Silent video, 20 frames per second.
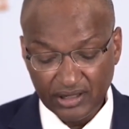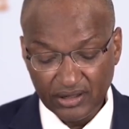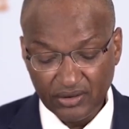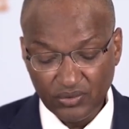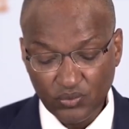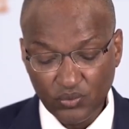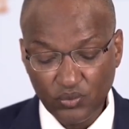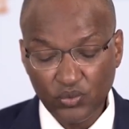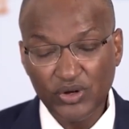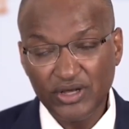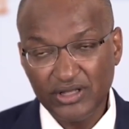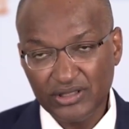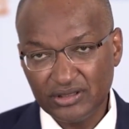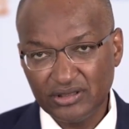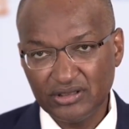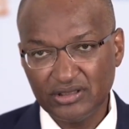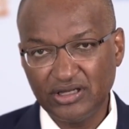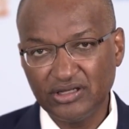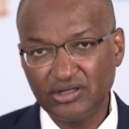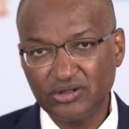with
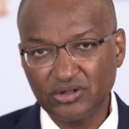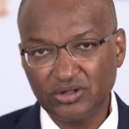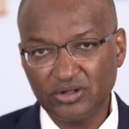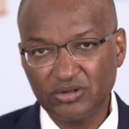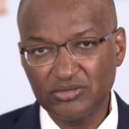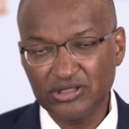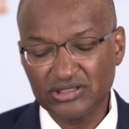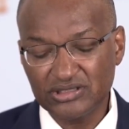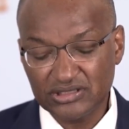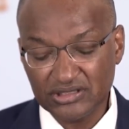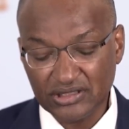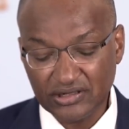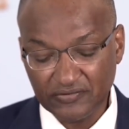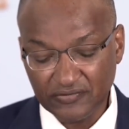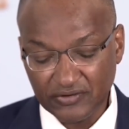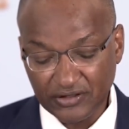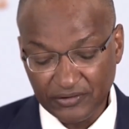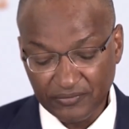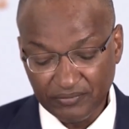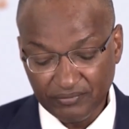the economic
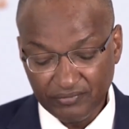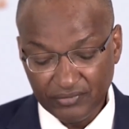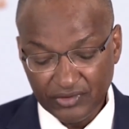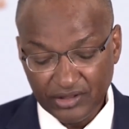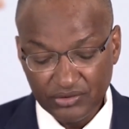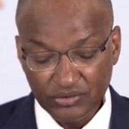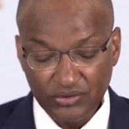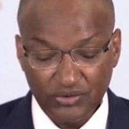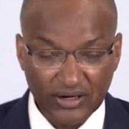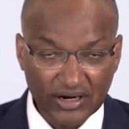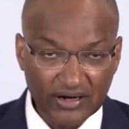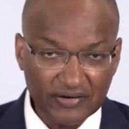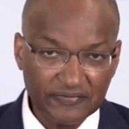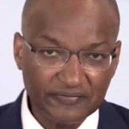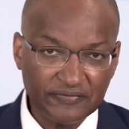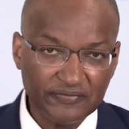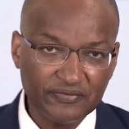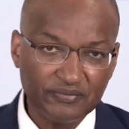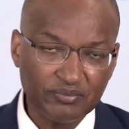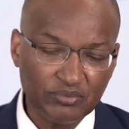survey.
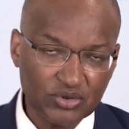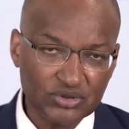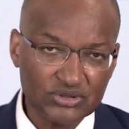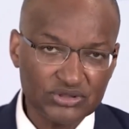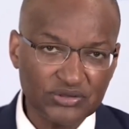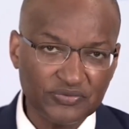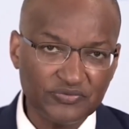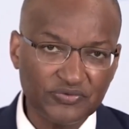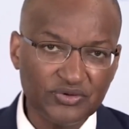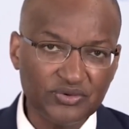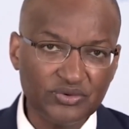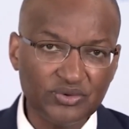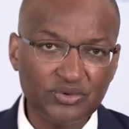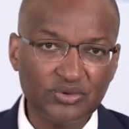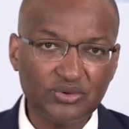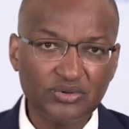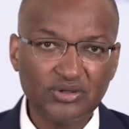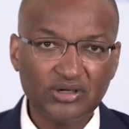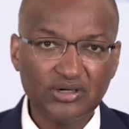Most of you